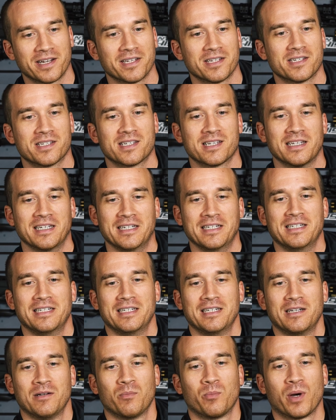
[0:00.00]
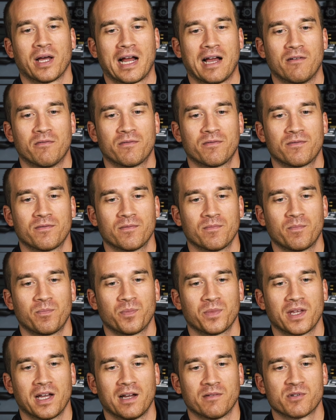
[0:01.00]
is. But I've
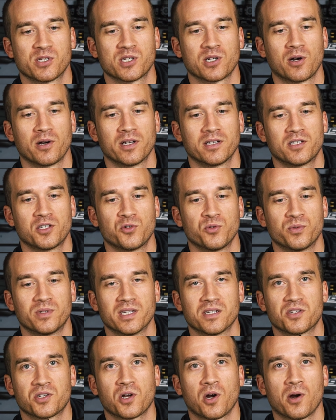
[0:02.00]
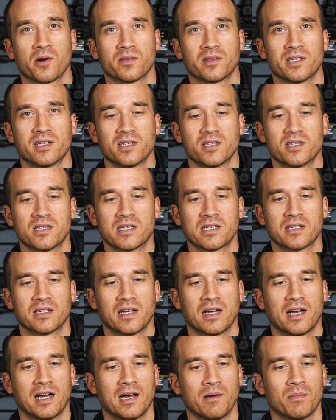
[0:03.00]
started to discard these.
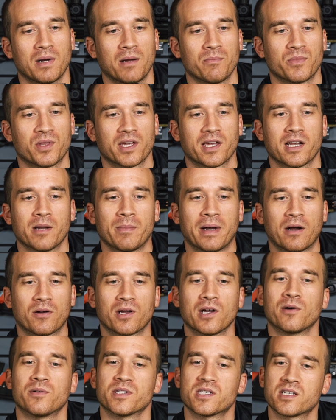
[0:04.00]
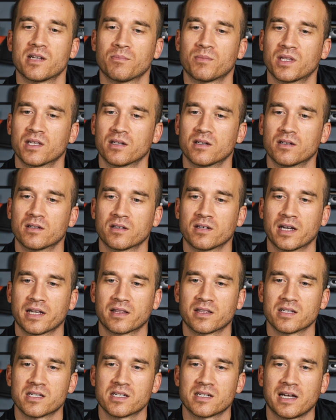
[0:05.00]
I'm thinking about going something
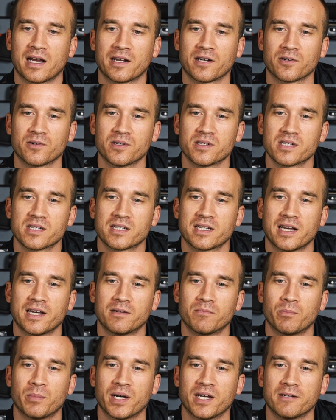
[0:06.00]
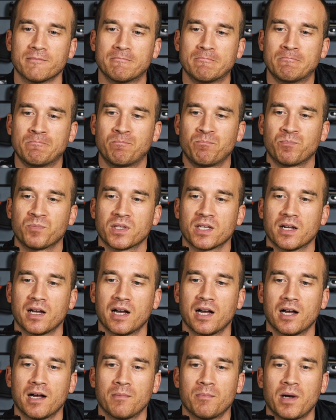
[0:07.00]
like the Steiner instead. But
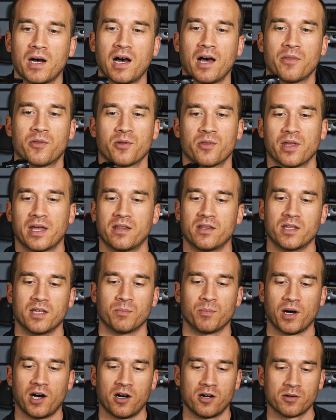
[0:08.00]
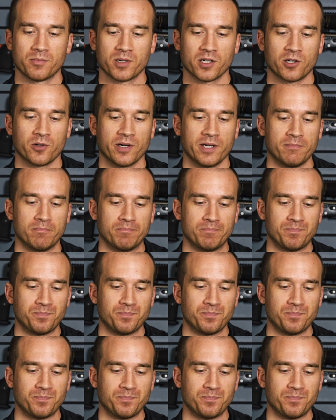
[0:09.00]
other than the polymer grip